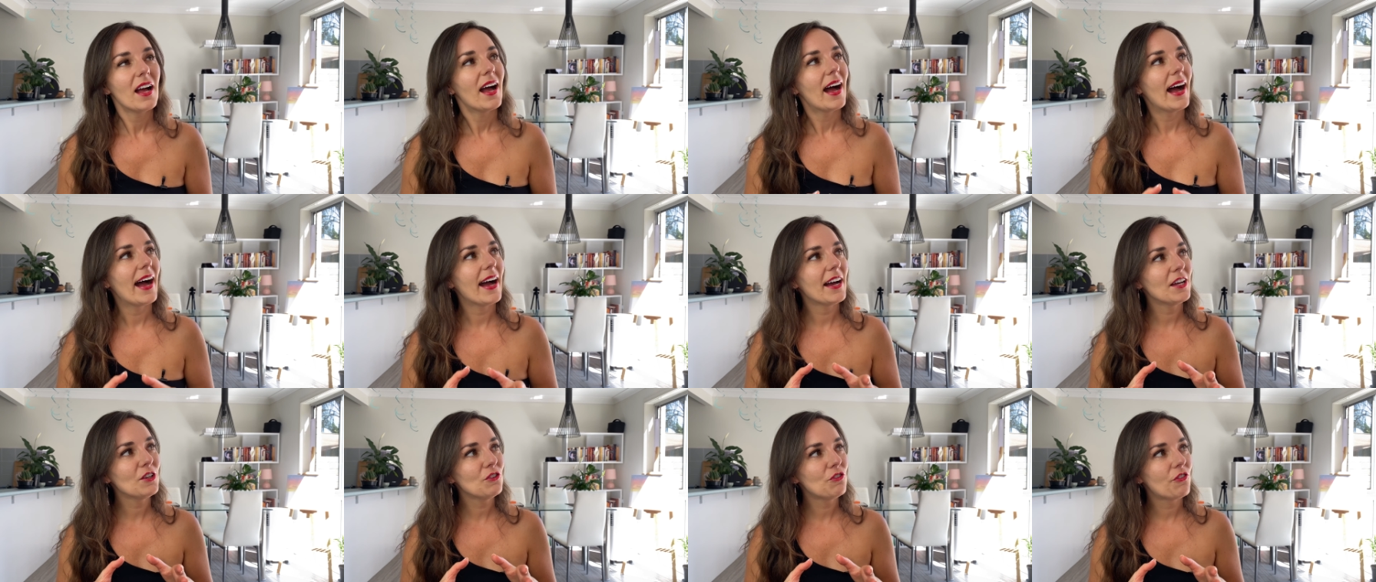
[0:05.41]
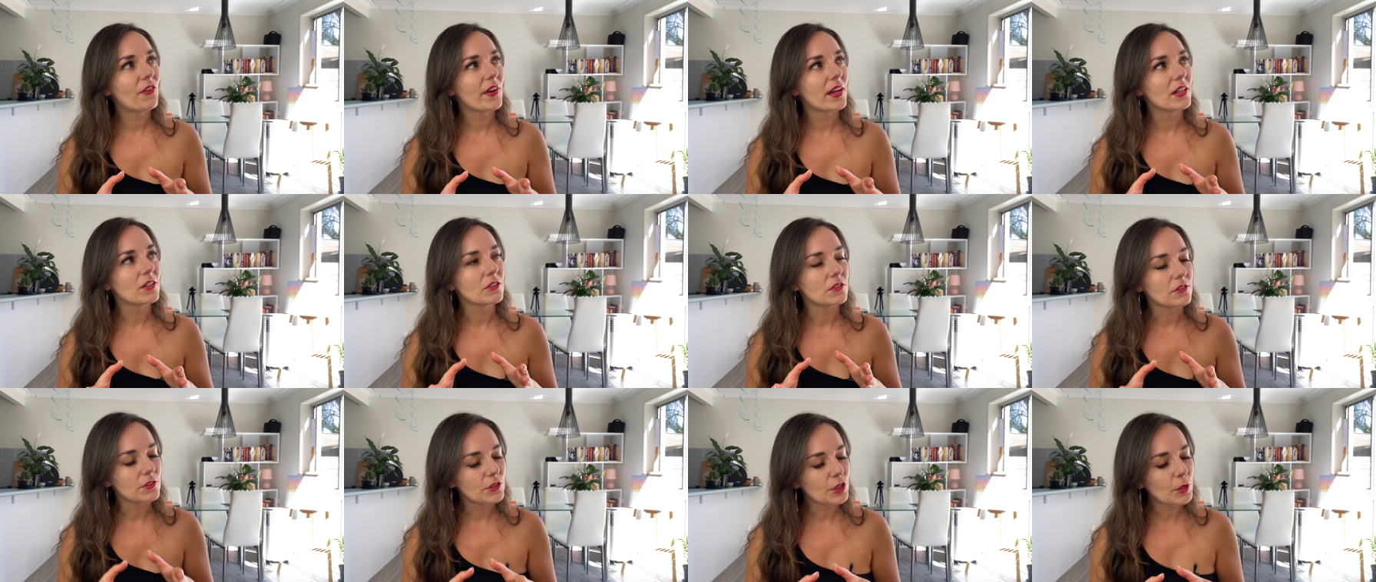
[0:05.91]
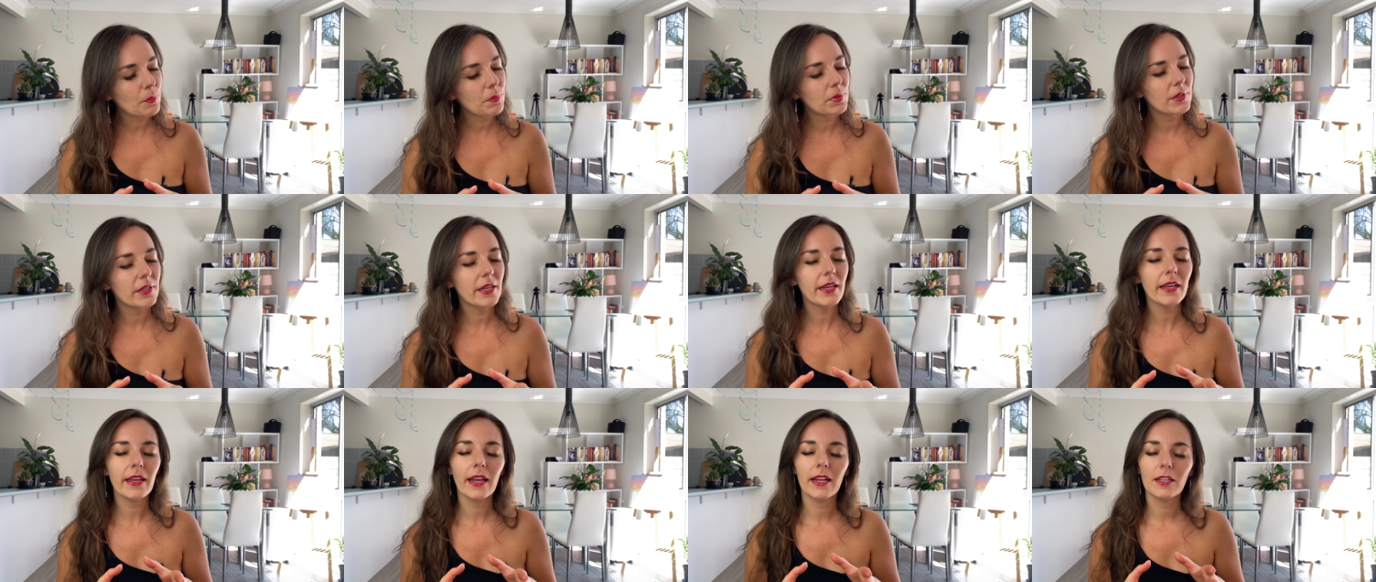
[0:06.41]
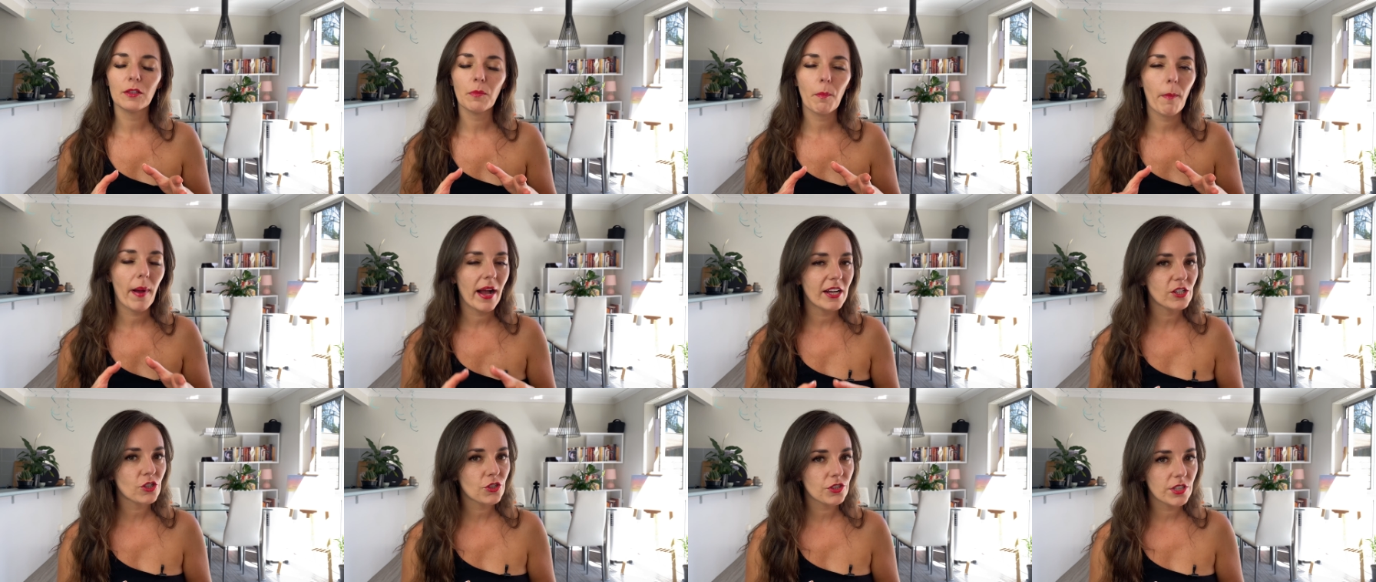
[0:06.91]
I fell deeply and
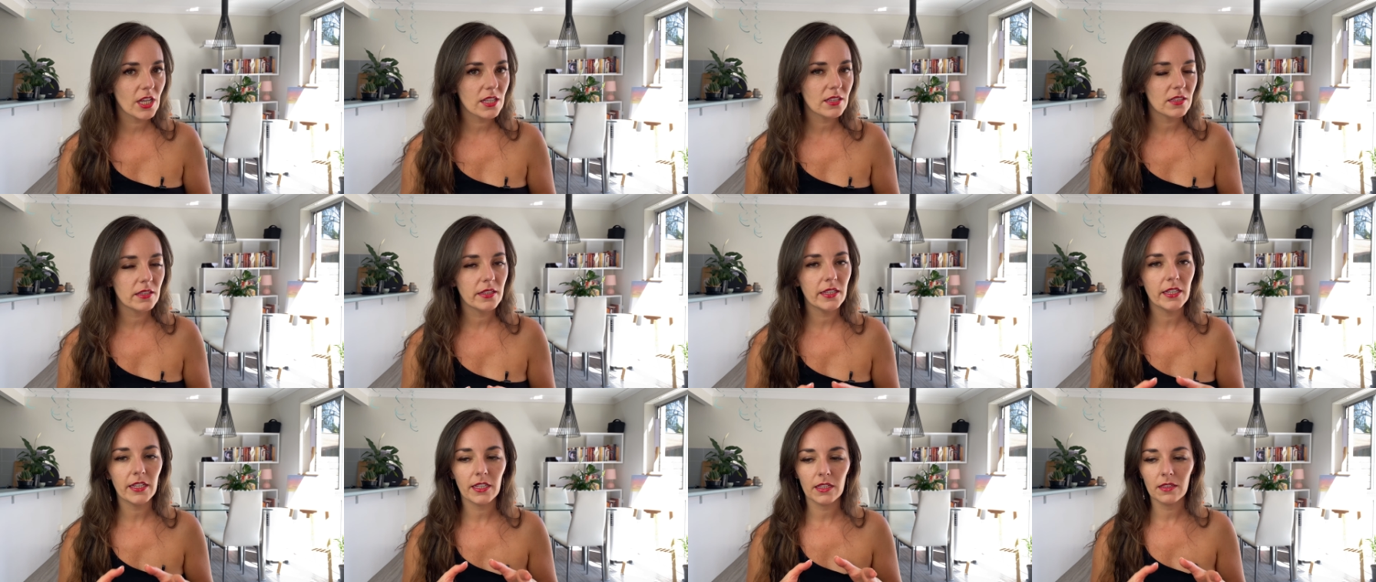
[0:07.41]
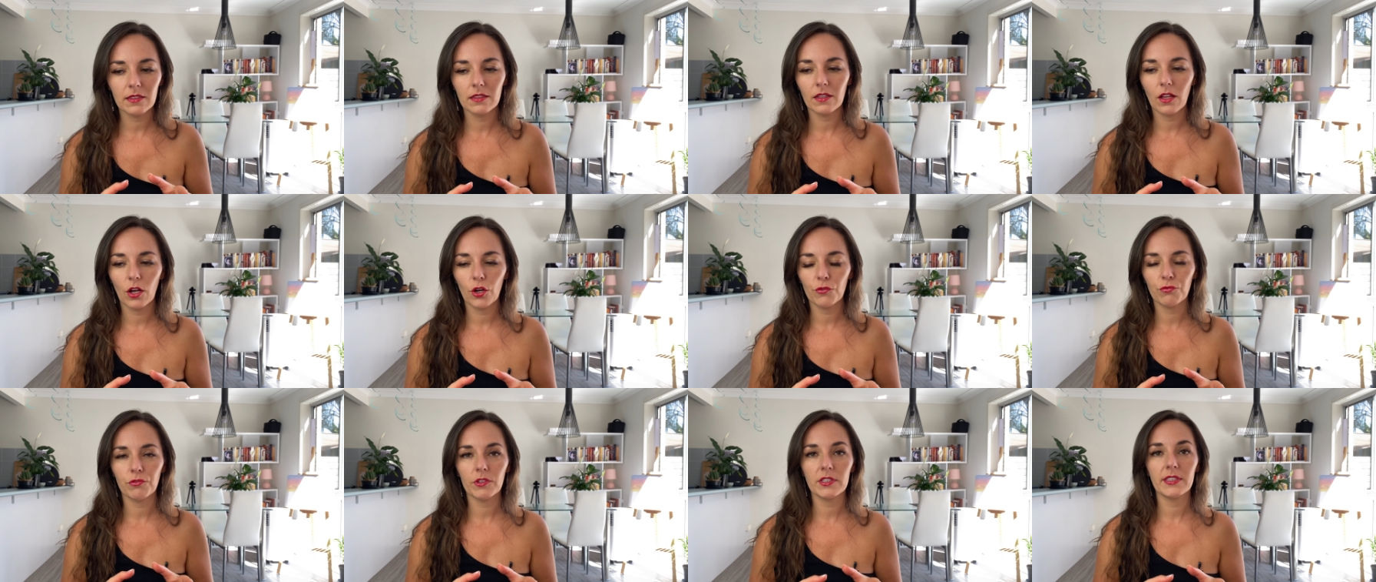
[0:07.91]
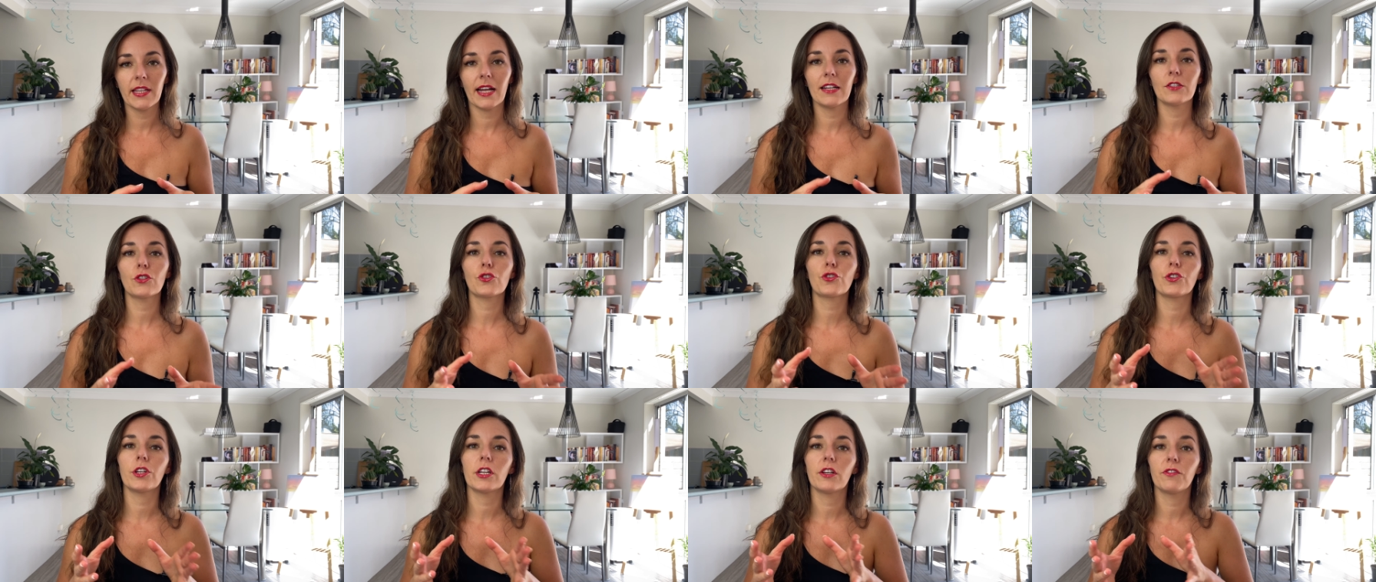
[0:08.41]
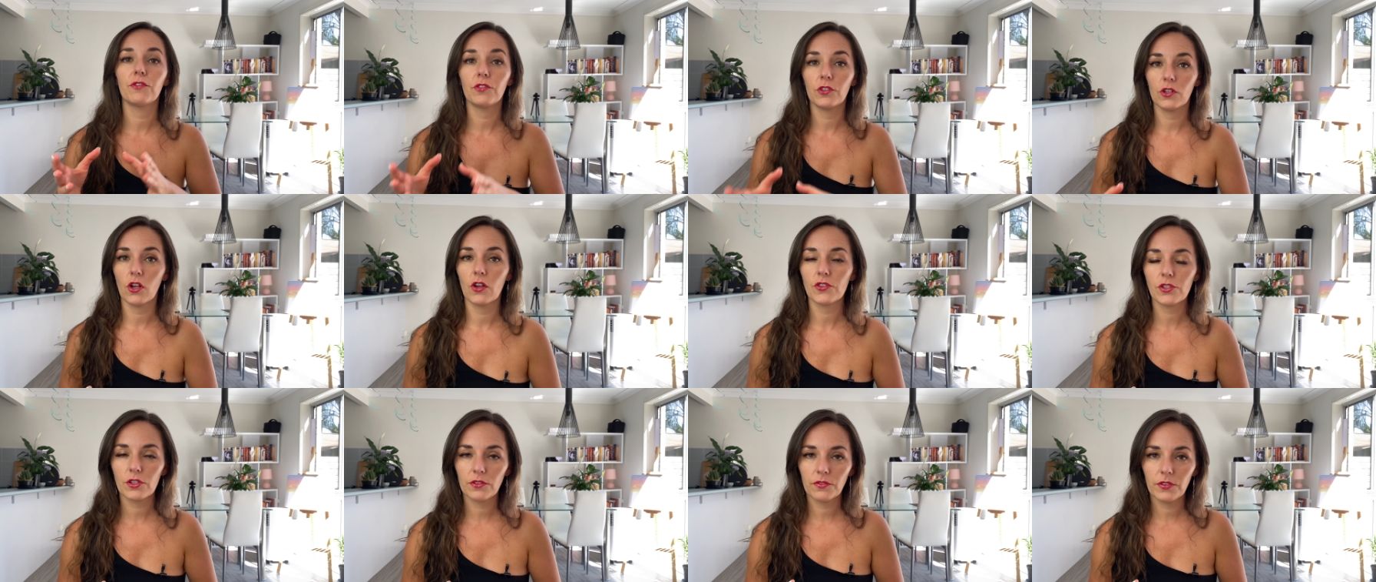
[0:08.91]
passionately in love with Tantric
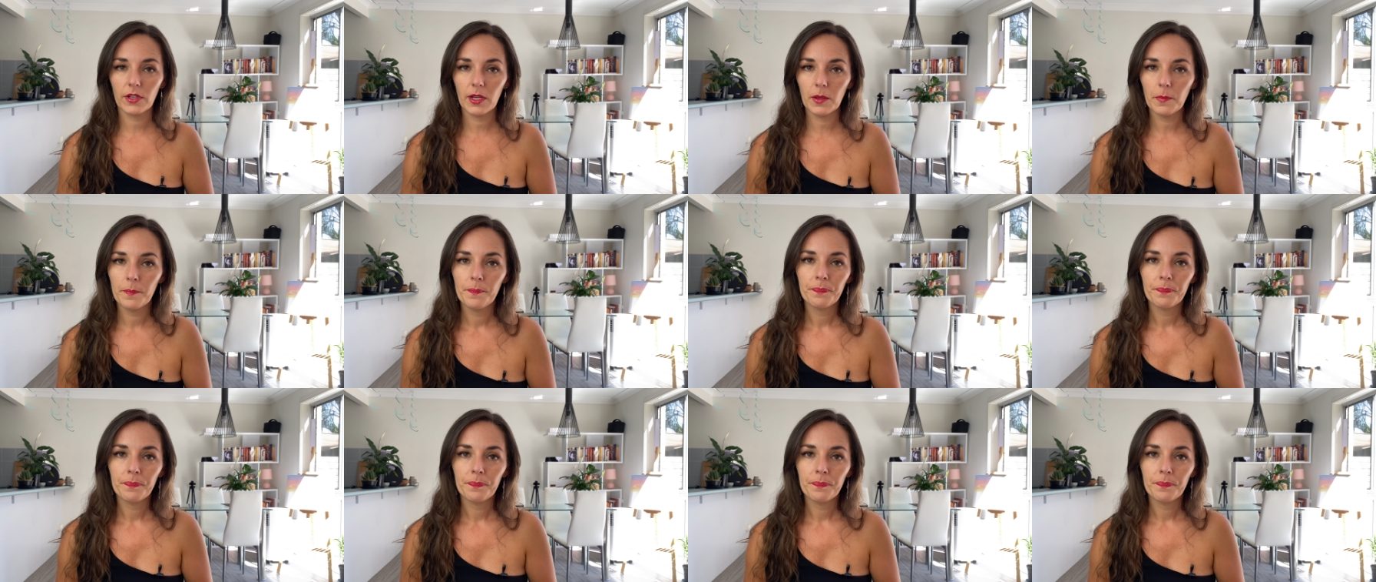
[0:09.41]
philosophy